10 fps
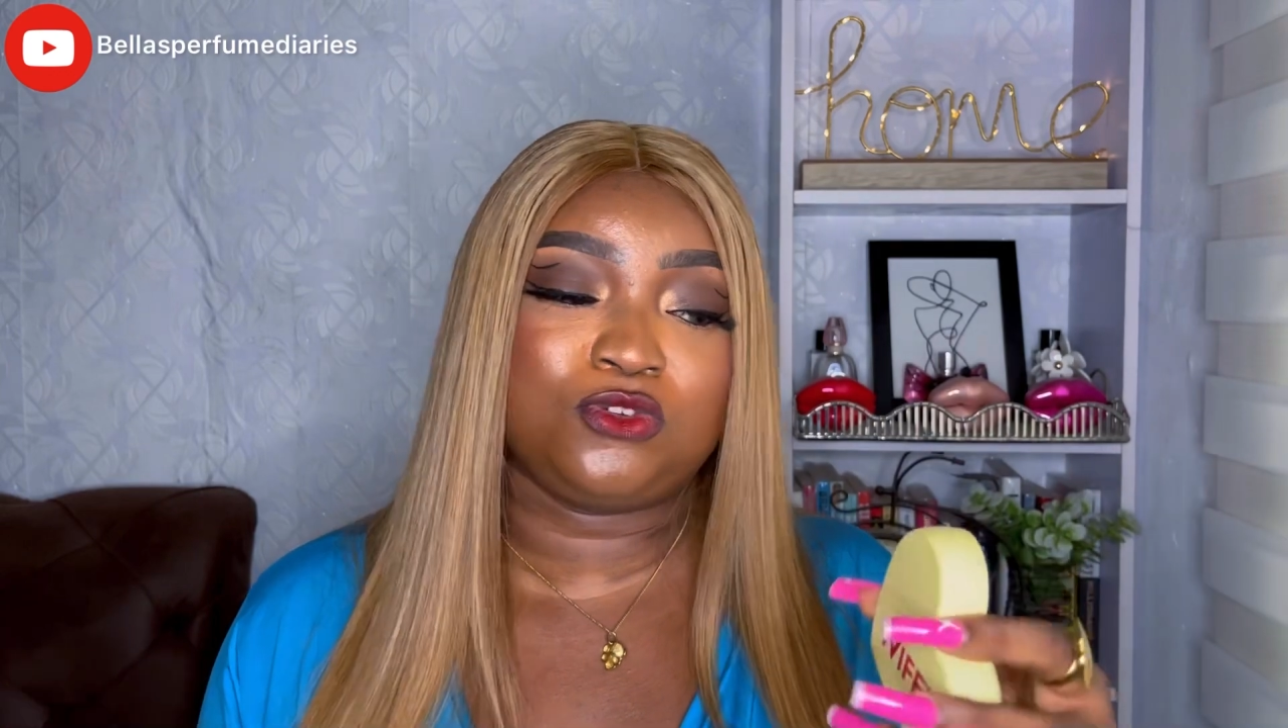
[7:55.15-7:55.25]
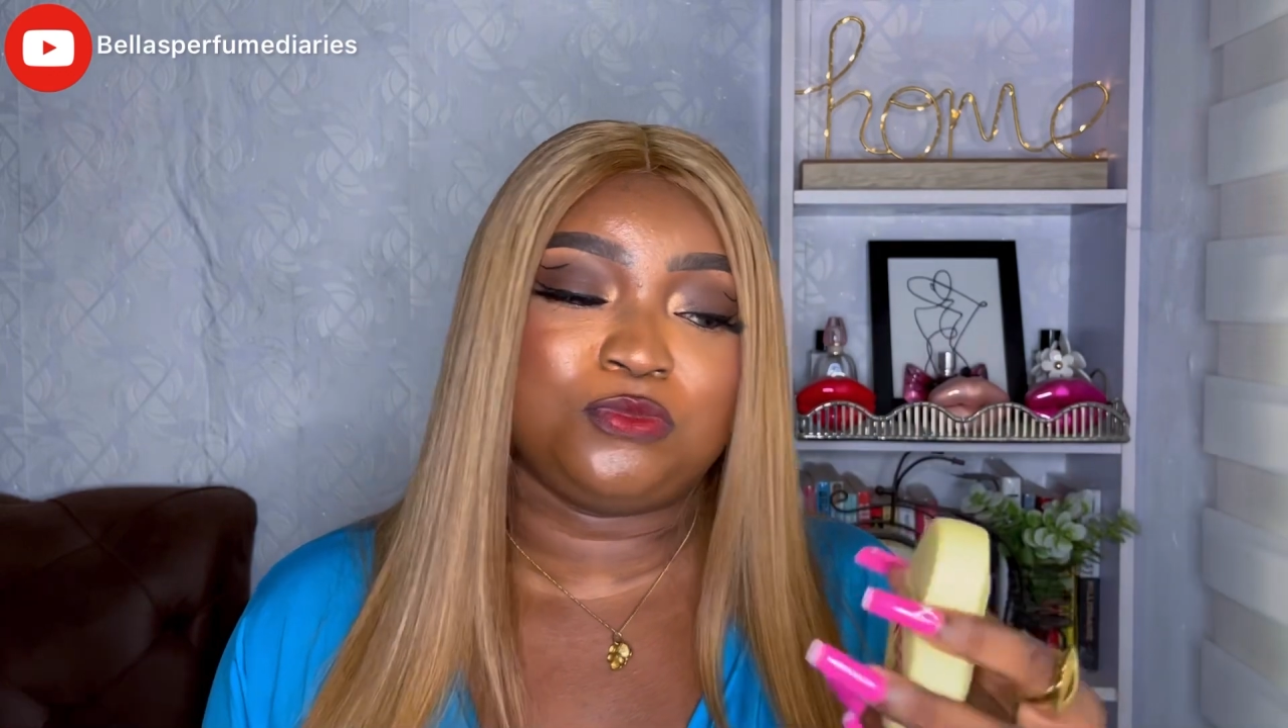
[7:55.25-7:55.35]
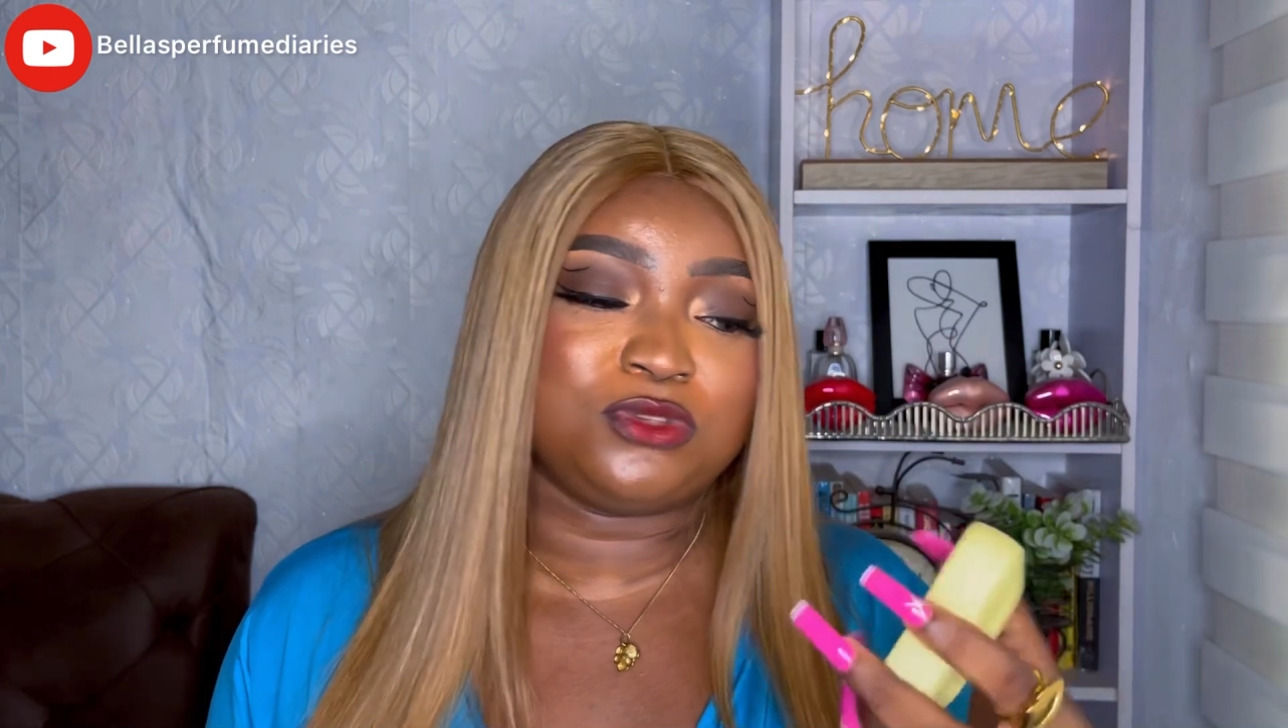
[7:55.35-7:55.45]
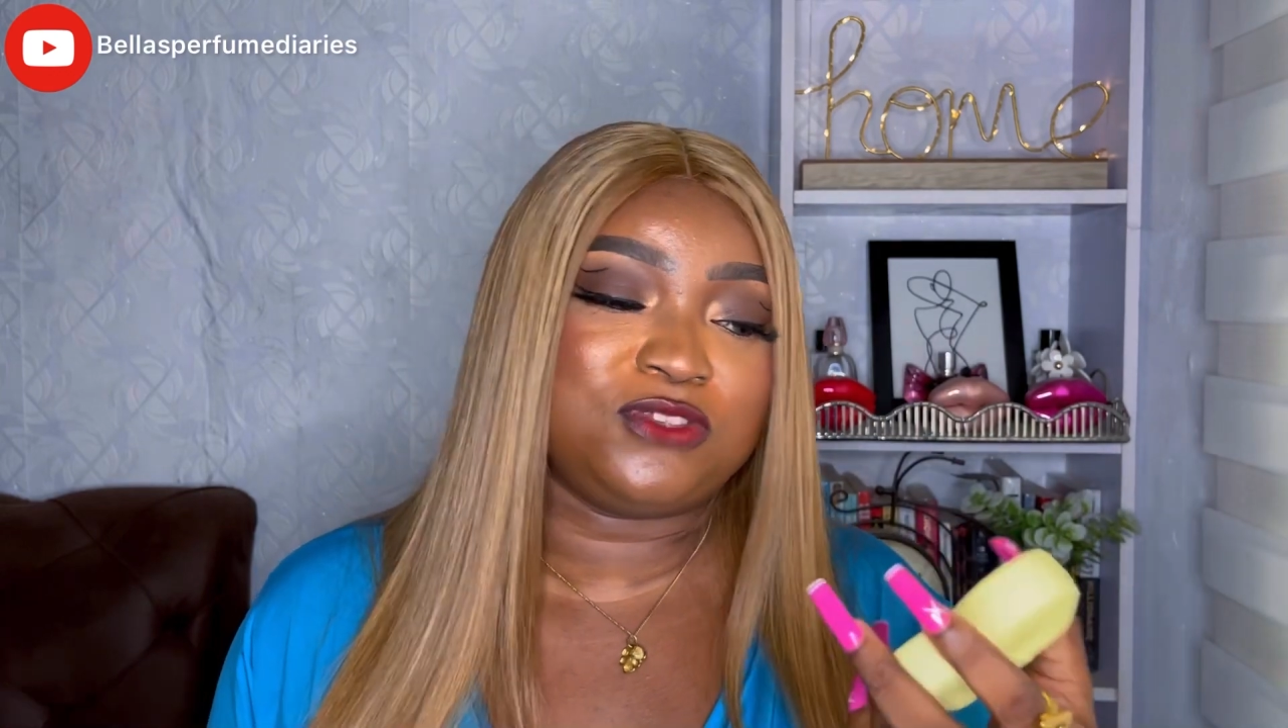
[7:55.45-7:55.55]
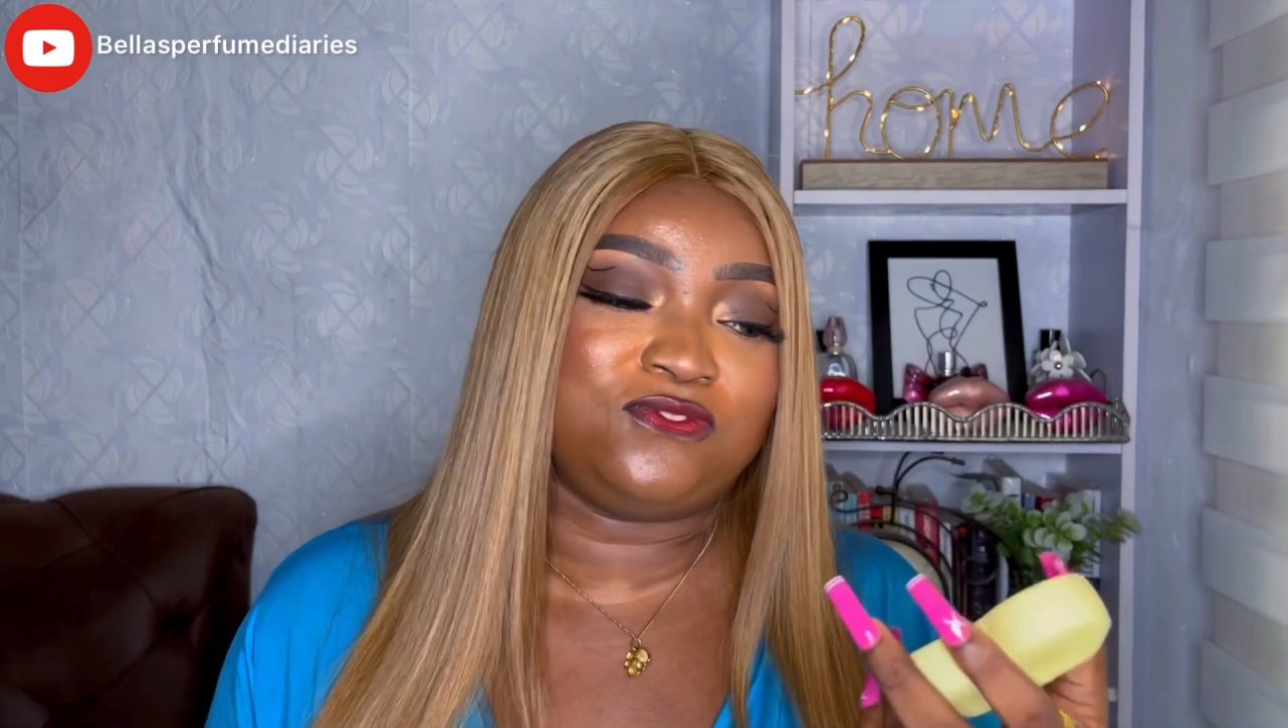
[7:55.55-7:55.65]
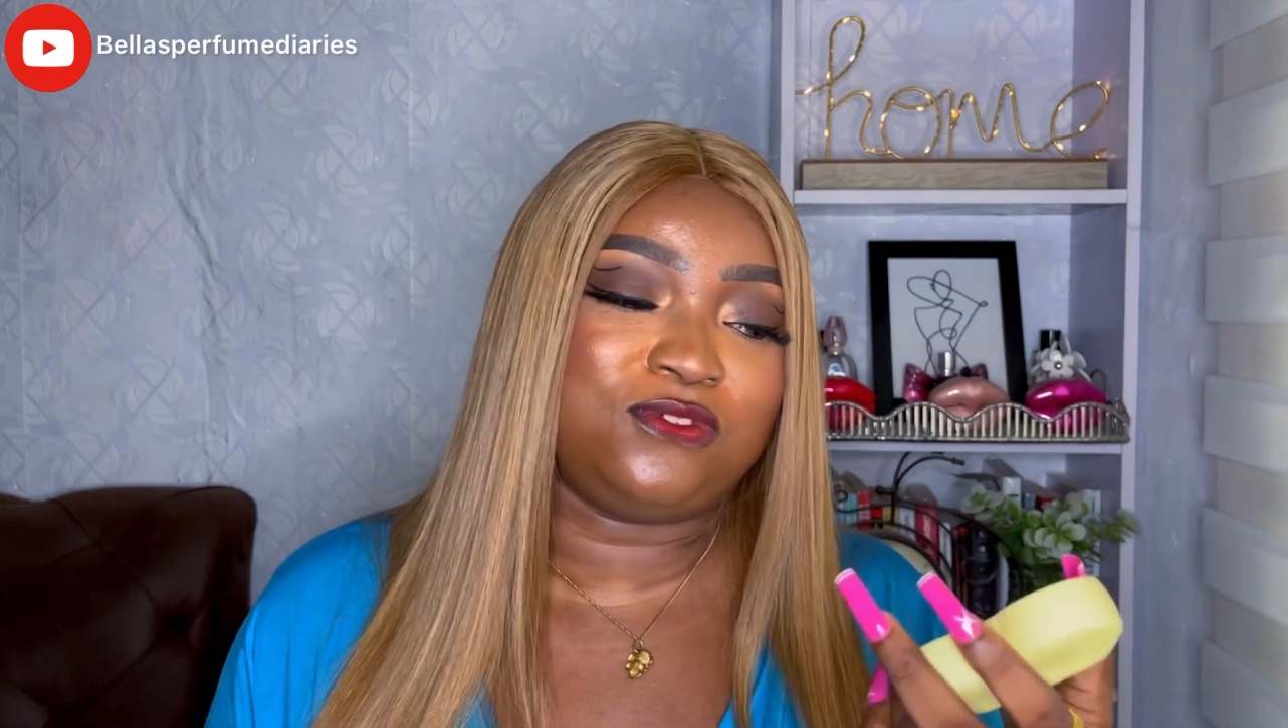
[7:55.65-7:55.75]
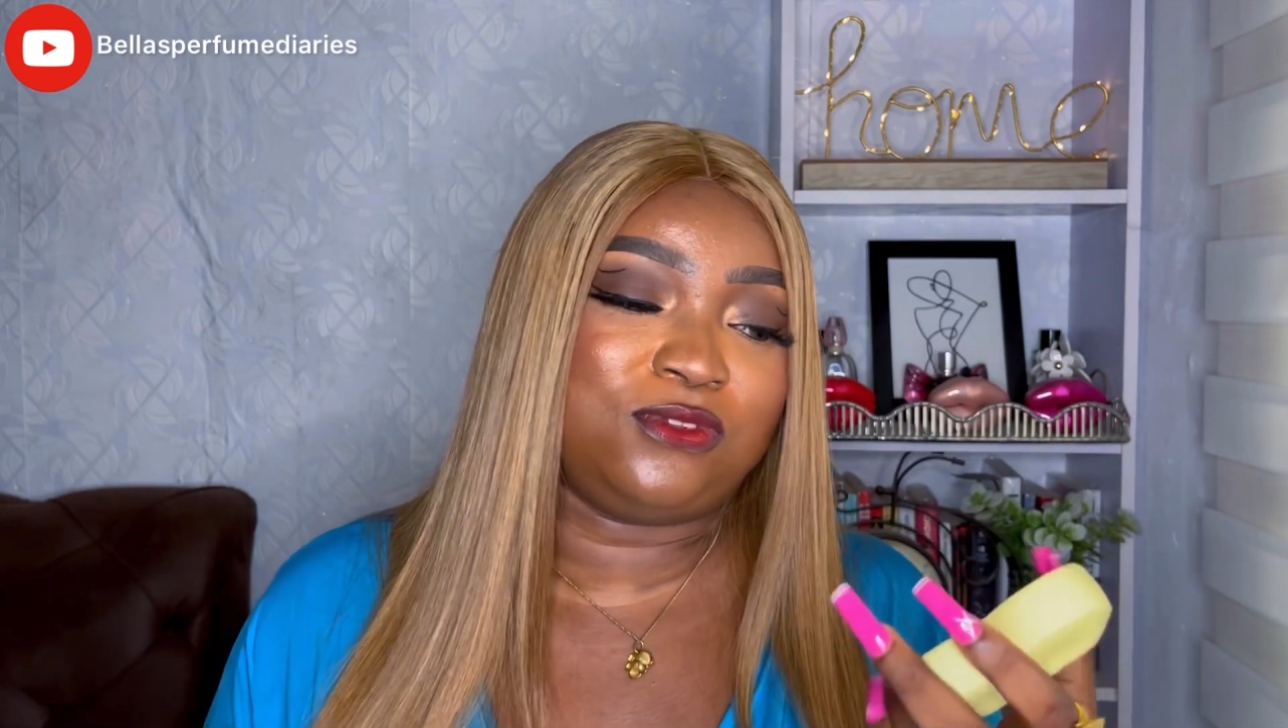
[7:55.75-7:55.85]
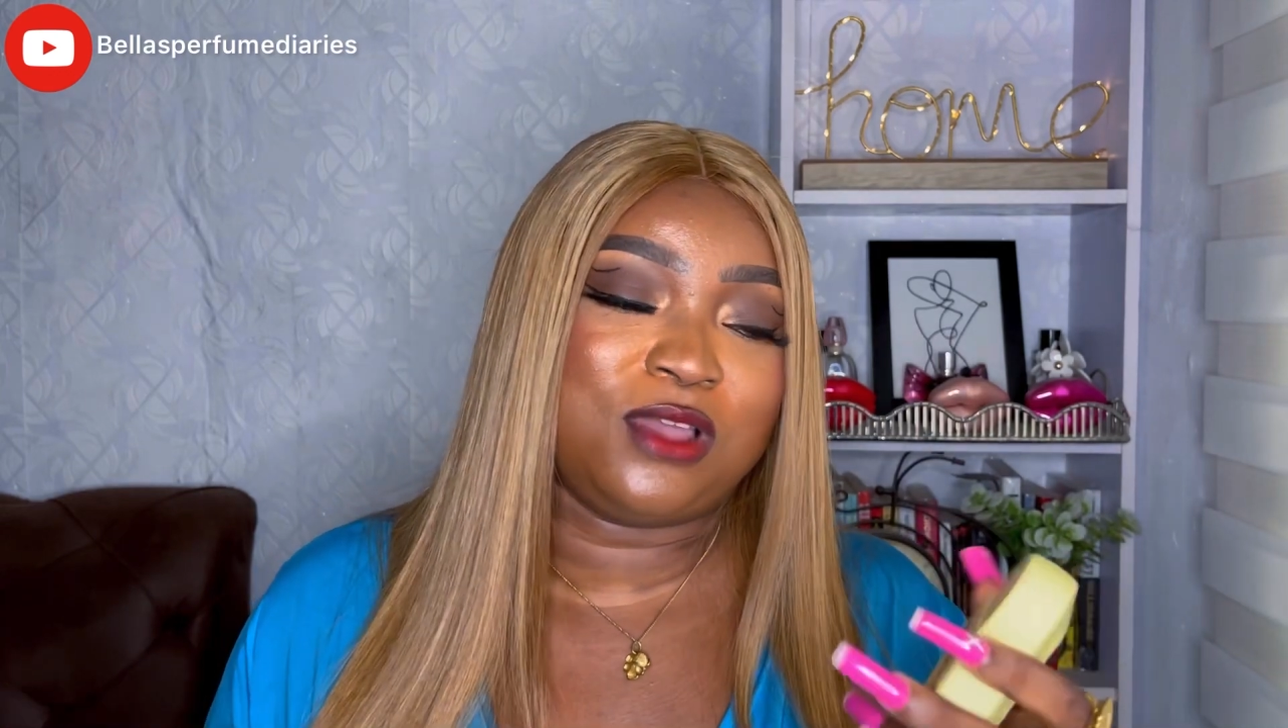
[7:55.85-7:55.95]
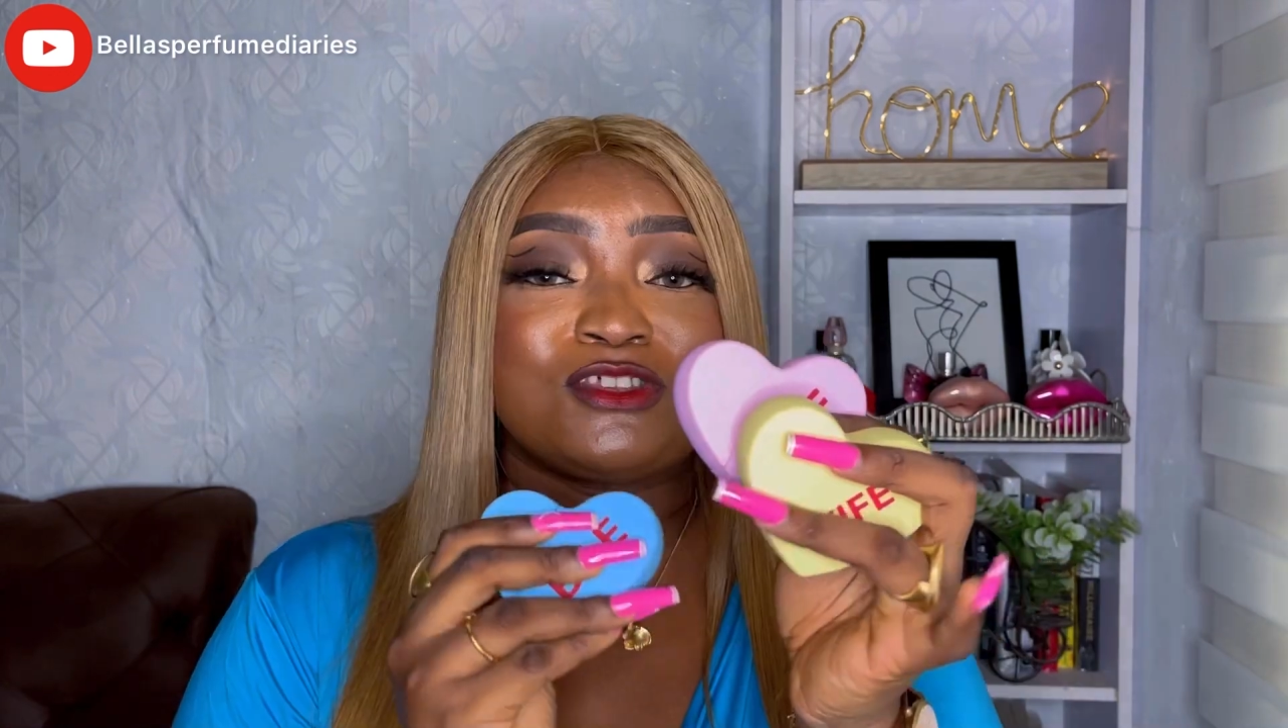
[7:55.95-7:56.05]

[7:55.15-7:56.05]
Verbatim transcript: beautiful